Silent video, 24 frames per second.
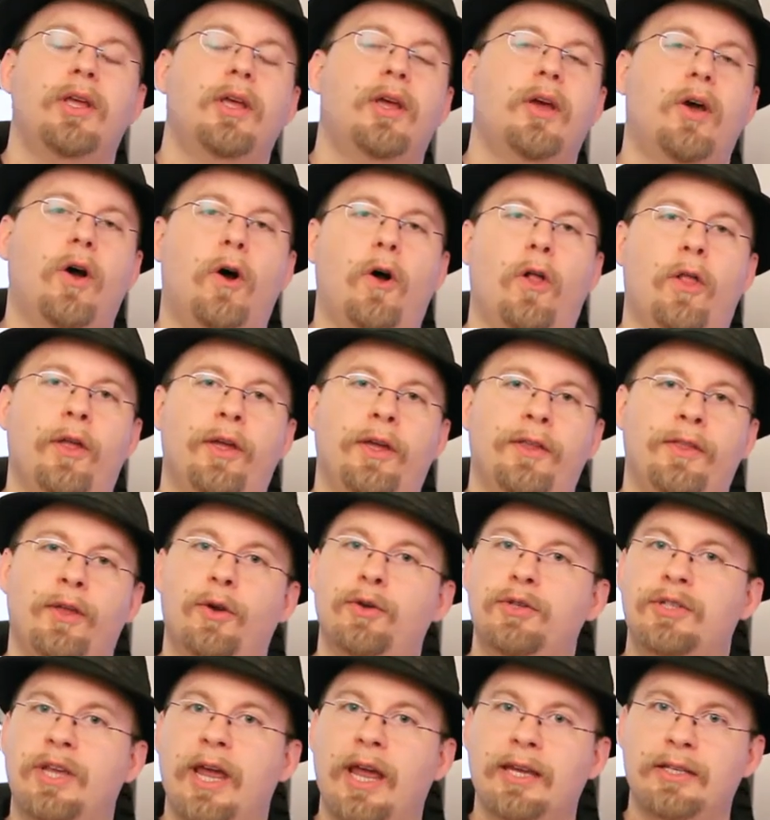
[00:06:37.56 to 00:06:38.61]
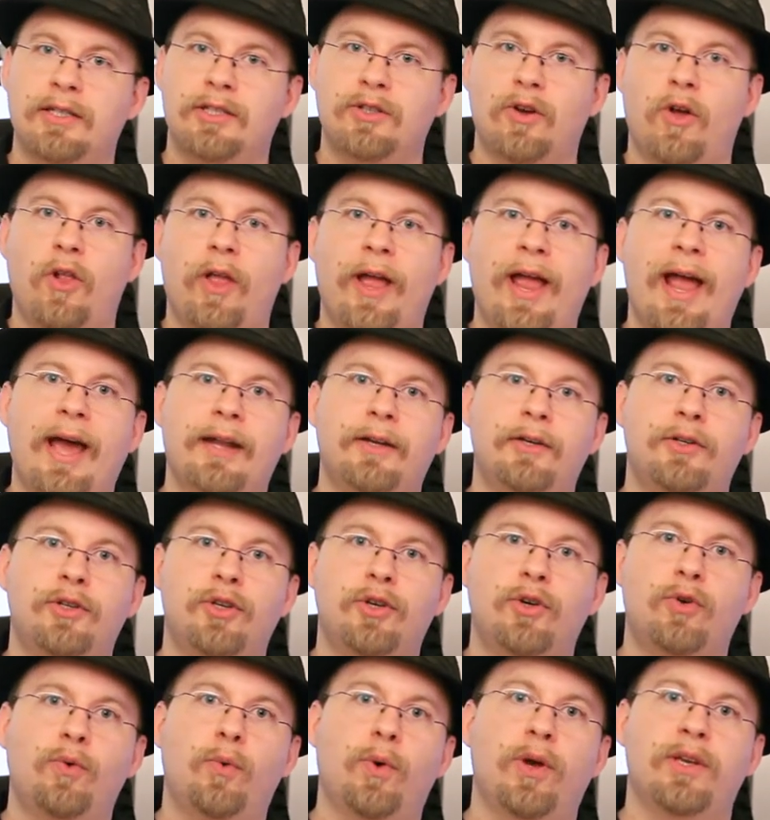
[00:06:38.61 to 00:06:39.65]
All, in those cases all I had to
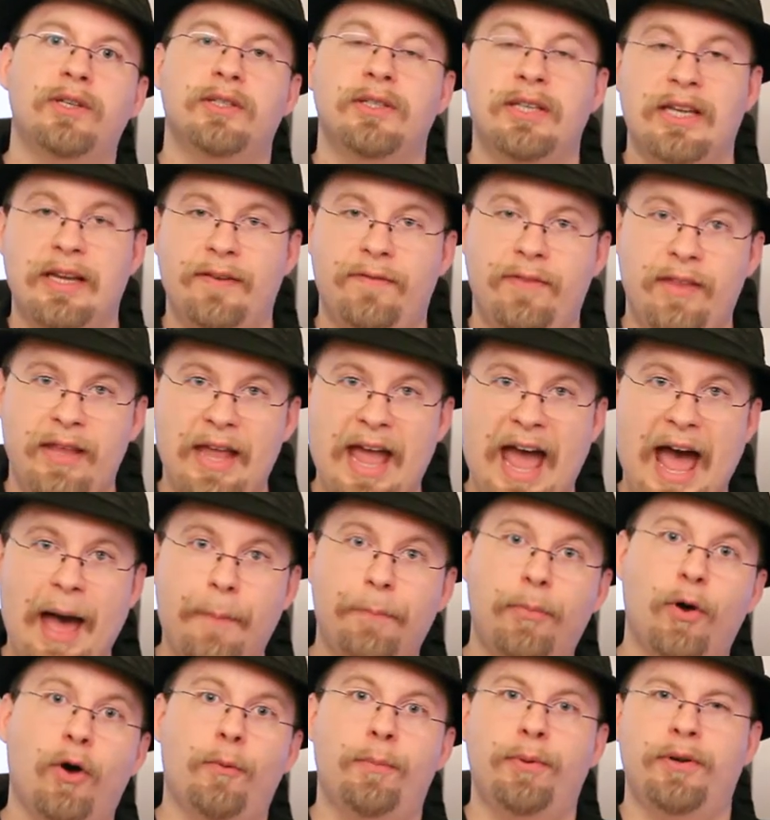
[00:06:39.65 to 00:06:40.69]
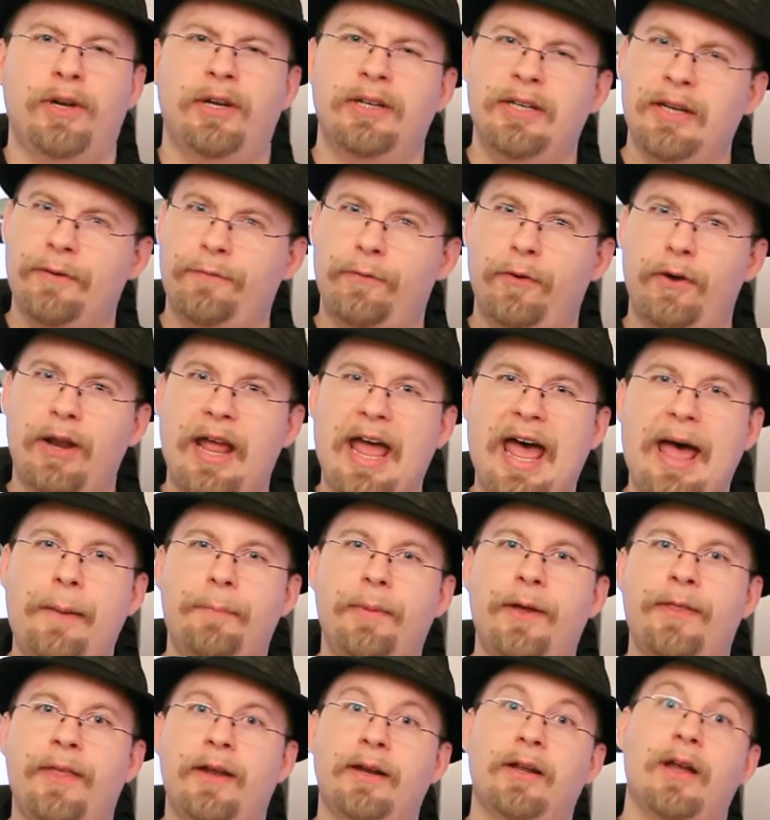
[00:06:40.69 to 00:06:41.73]
do was leave the app, open a different app,
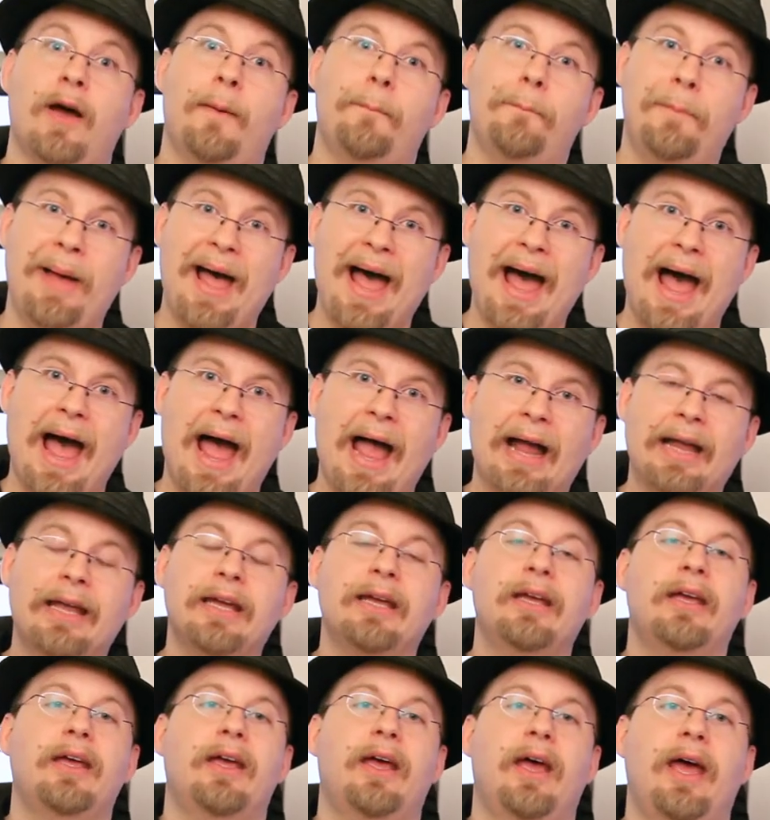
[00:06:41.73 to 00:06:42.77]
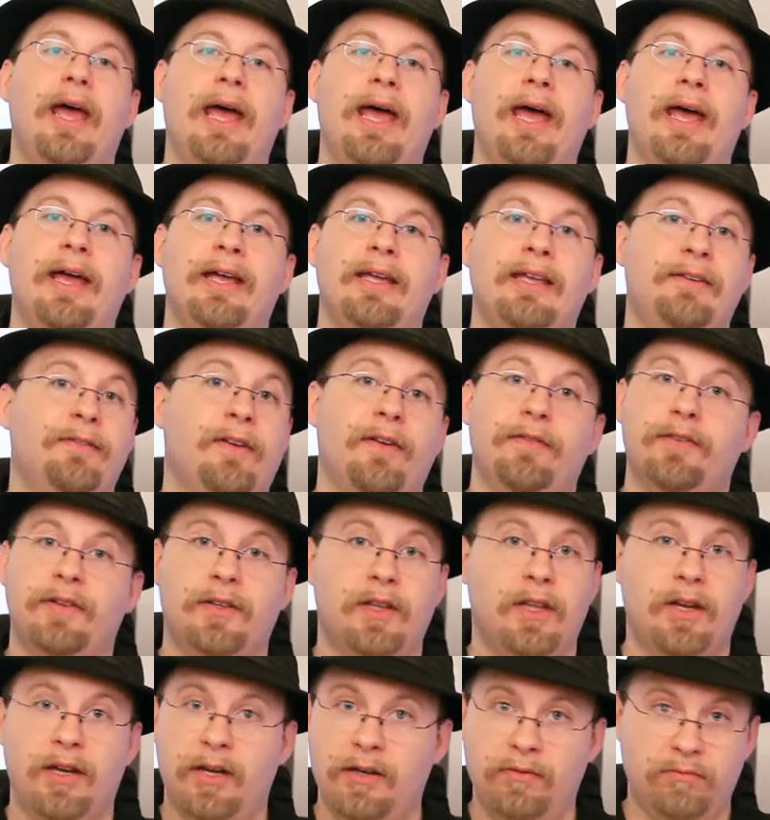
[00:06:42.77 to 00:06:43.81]
and then come back and even if I
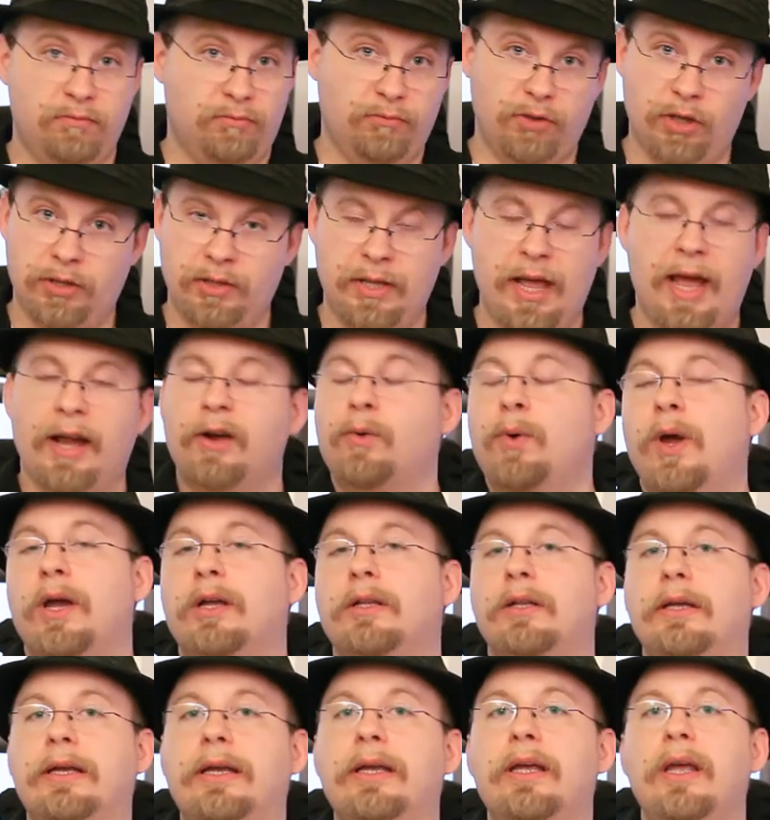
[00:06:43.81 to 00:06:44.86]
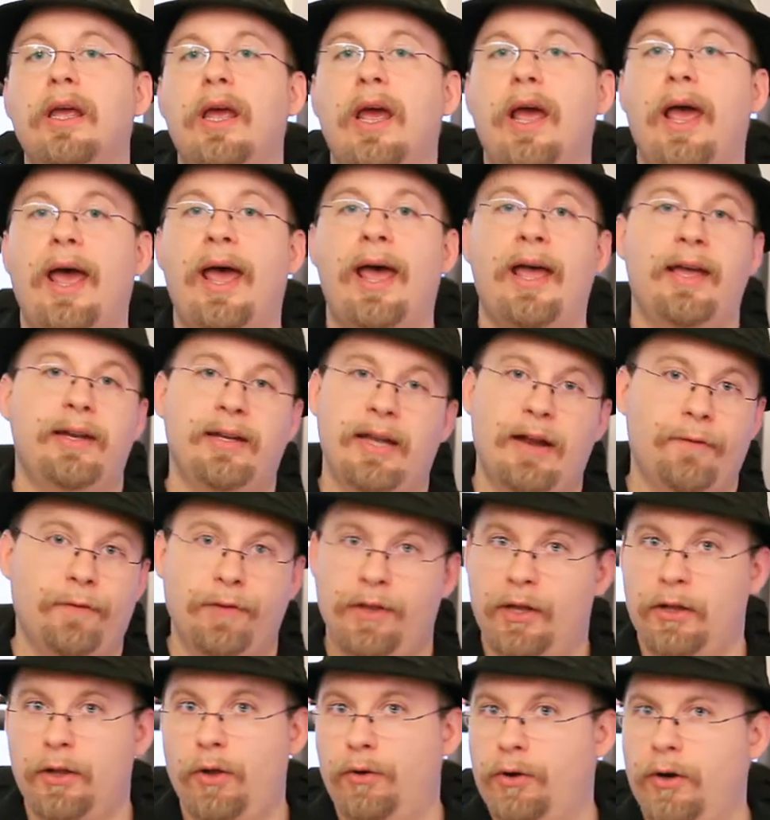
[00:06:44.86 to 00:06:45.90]
did it just that quickly, and
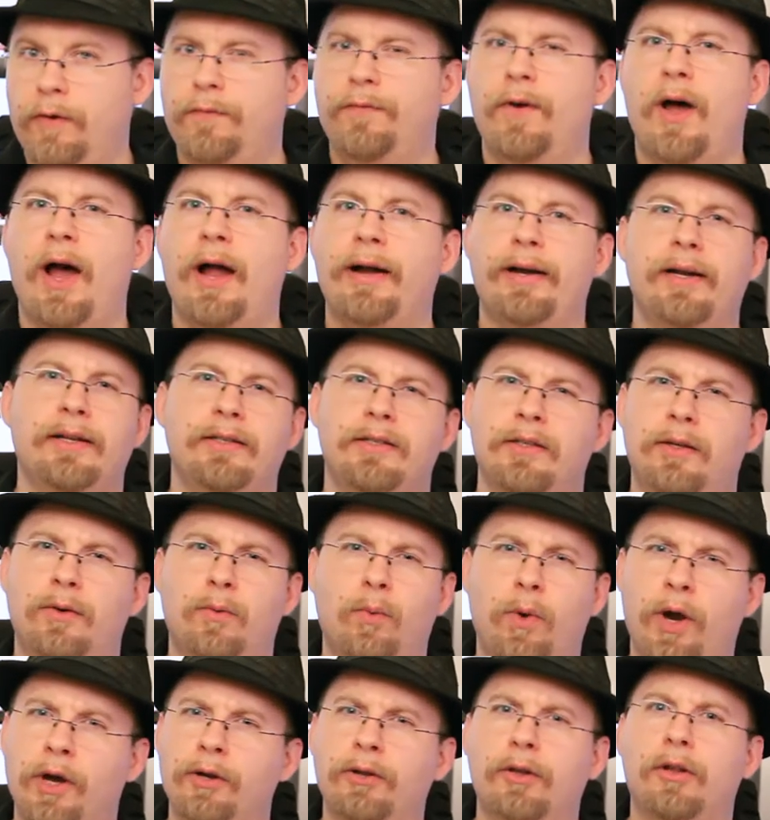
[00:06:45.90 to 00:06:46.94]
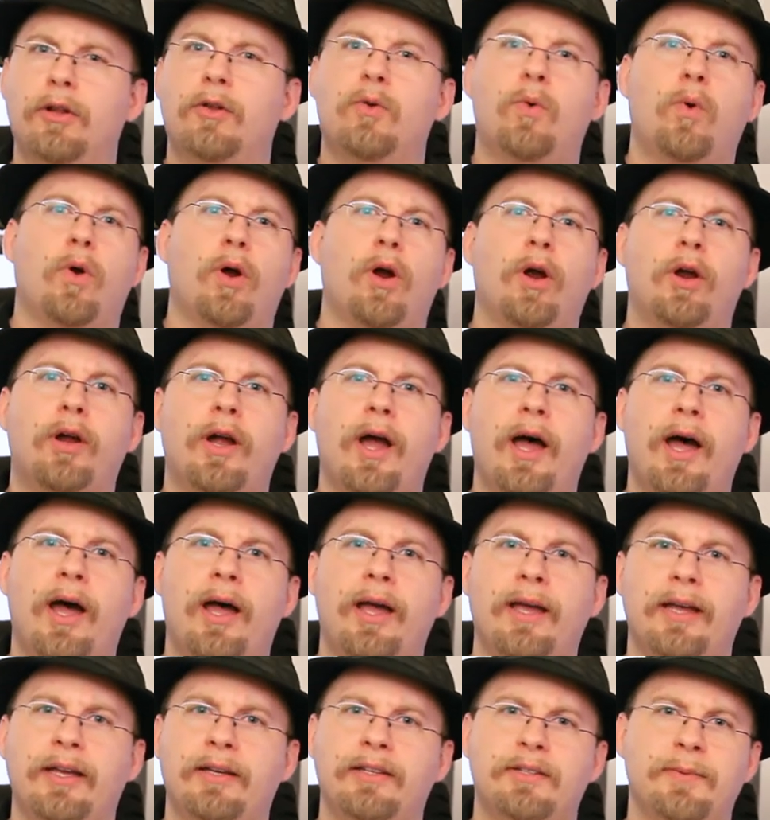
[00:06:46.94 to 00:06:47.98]
everything loaded fine. It's a weird little quirk.
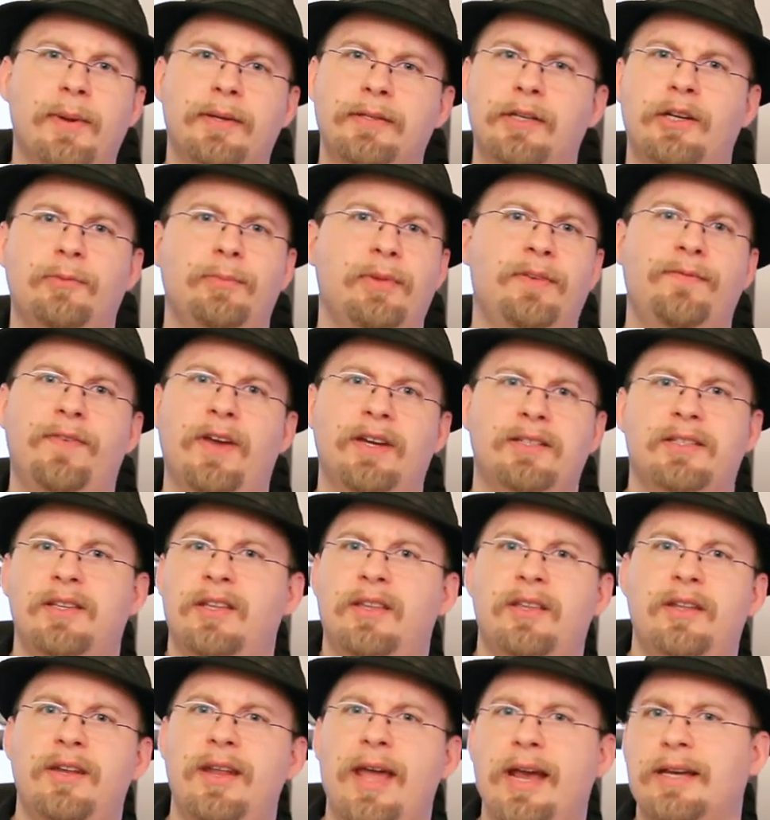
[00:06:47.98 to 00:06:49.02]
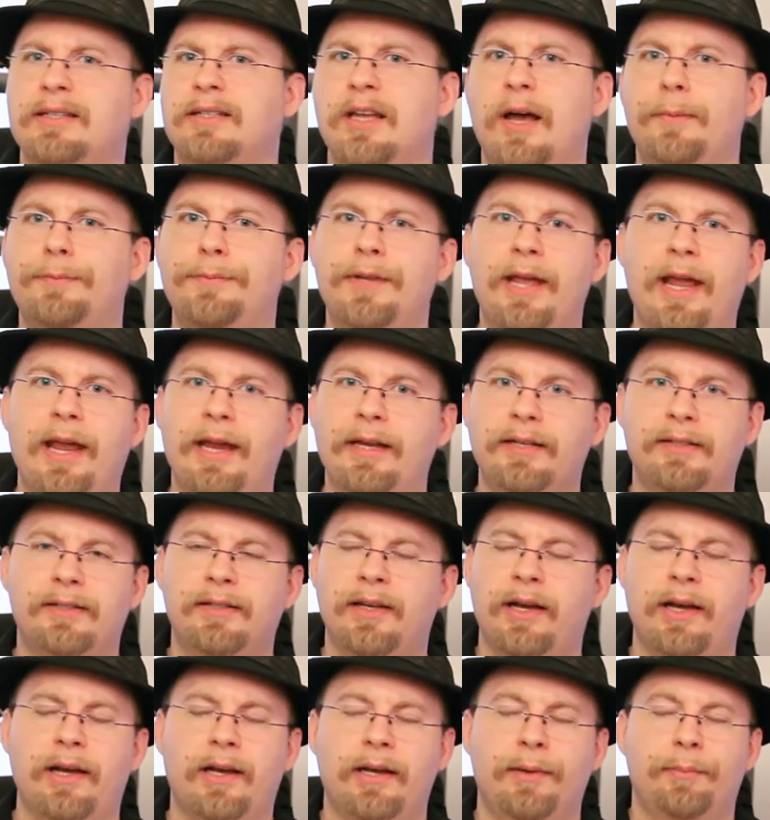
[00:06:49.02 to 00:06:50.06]
I expect it'll be fixed in the next update,
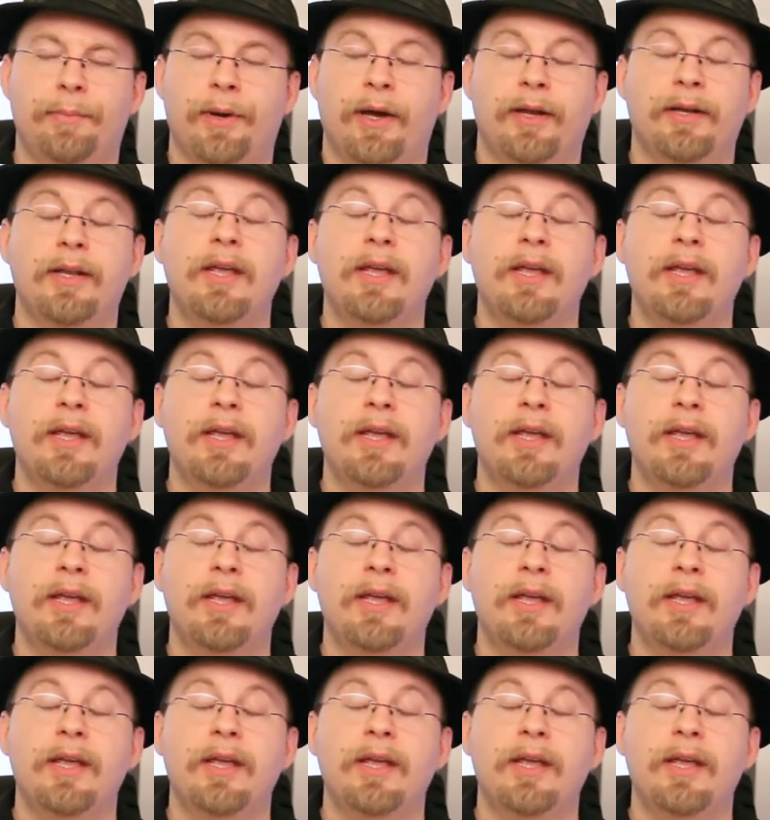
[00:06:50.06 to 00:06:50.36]
uh, but